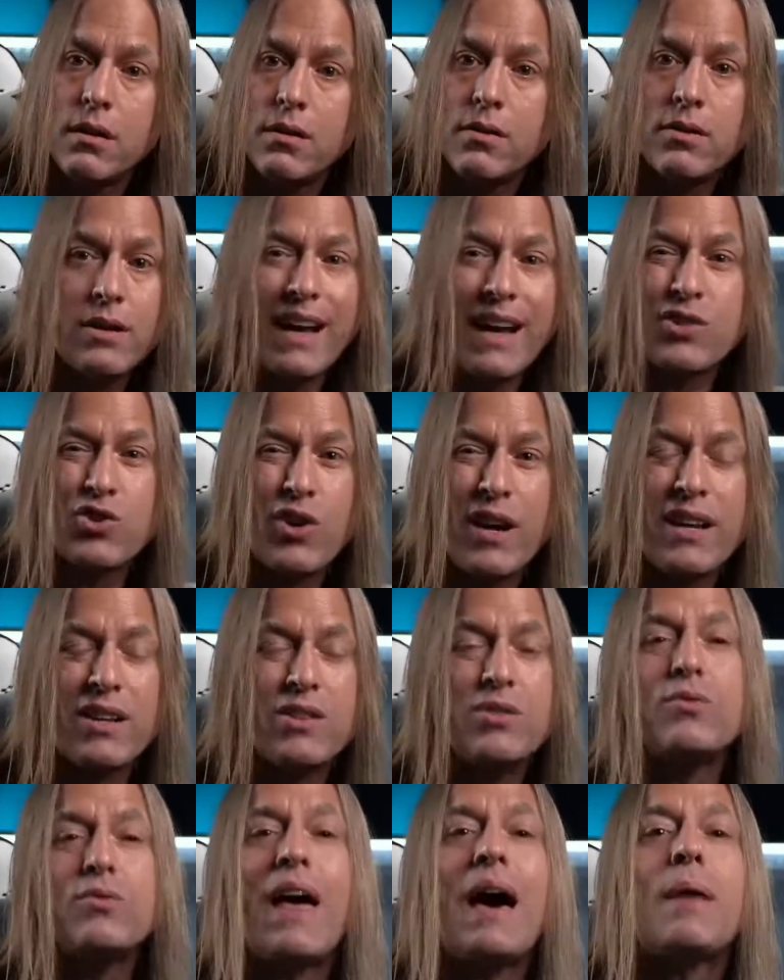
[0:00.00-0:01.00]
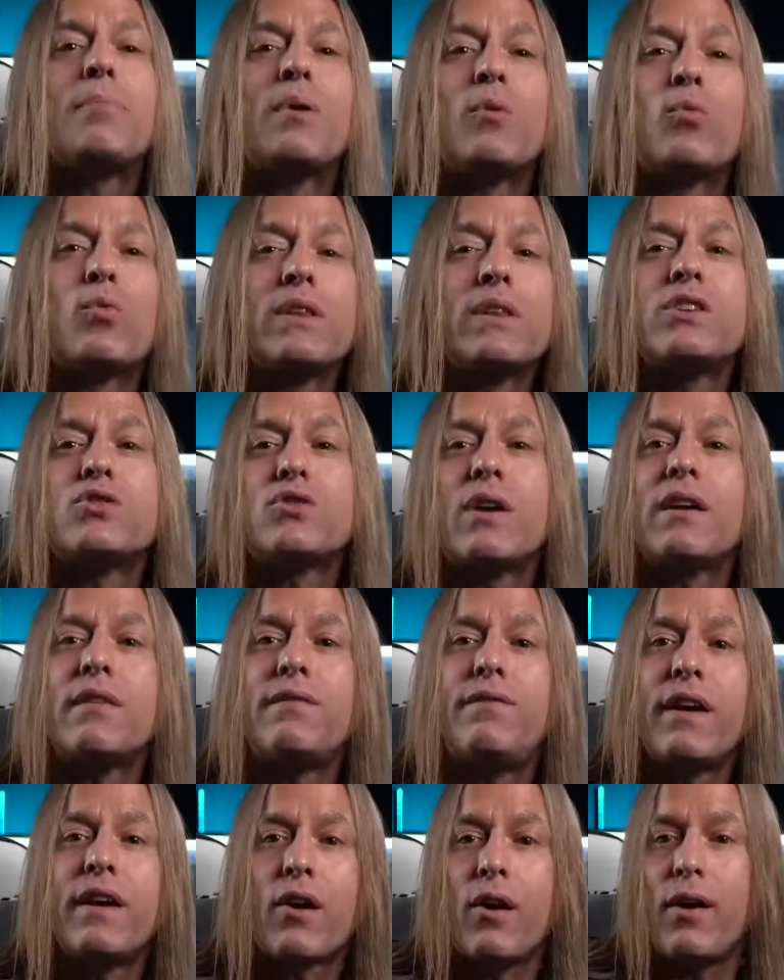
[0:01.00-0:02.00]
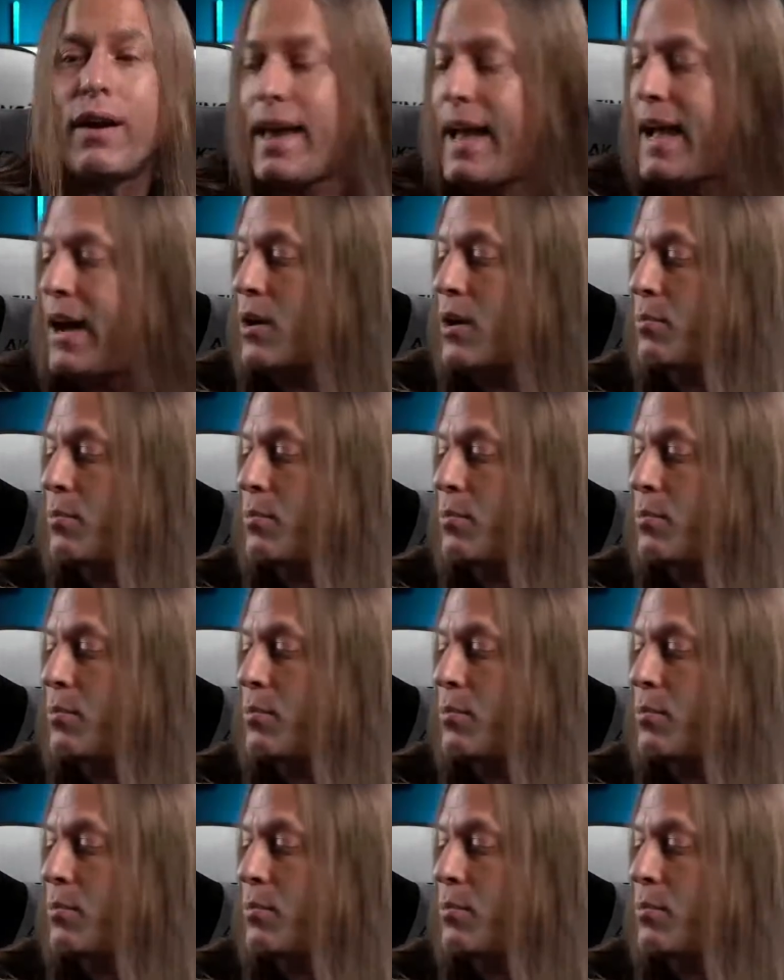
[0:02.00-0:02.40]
not trying to do that, but really trying to figure out how to